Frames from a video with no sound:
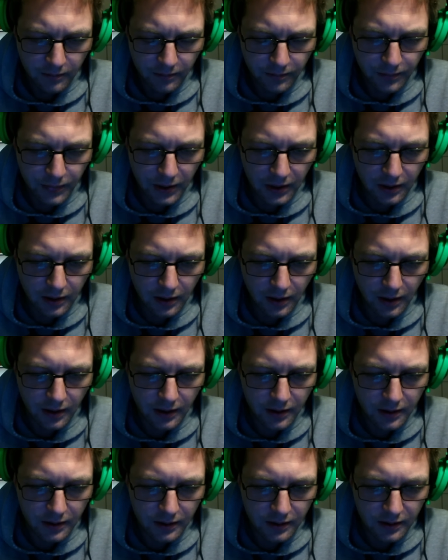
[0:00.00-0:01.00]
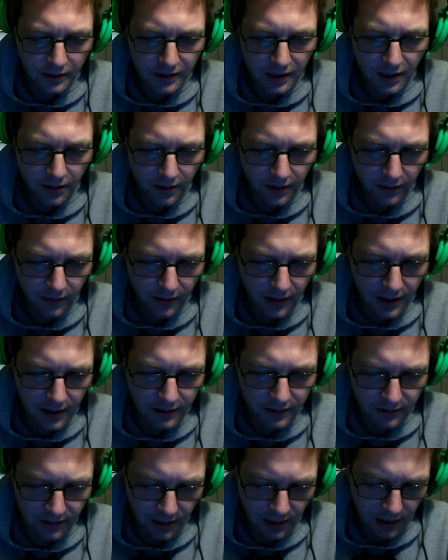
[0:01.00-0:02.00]
Because I think that
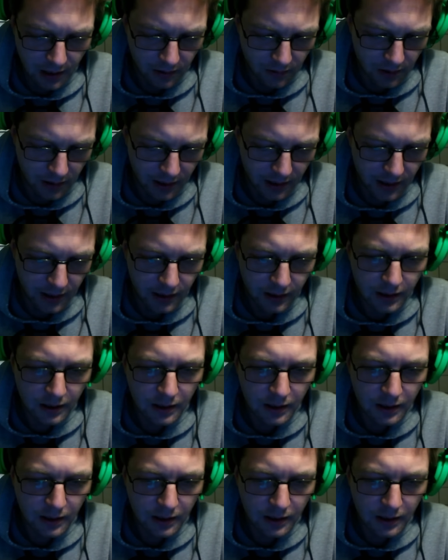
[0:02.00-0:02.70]
is how I